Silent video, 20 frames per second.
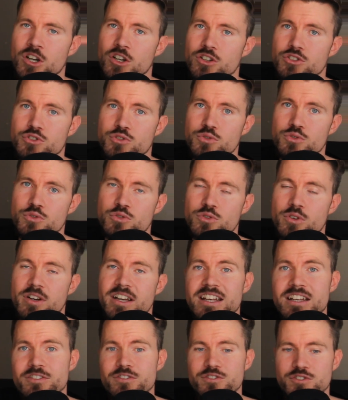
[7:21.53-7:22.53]
do
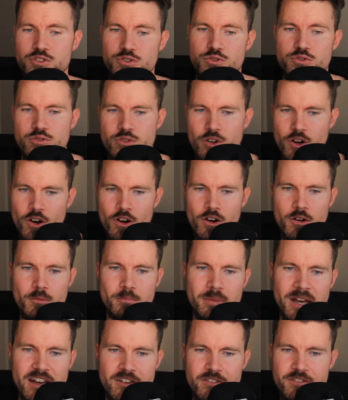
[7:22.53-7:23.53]
ETH2
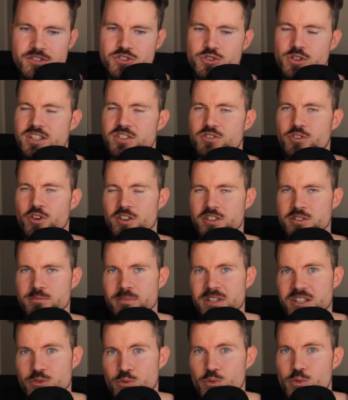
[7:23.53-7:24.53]
or BEF transfers
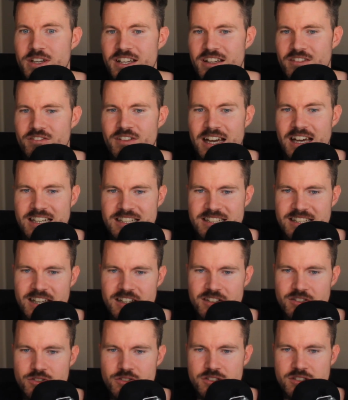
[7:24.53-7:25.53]
between
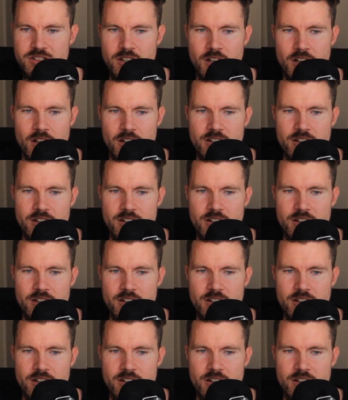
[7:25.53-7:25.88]
validators.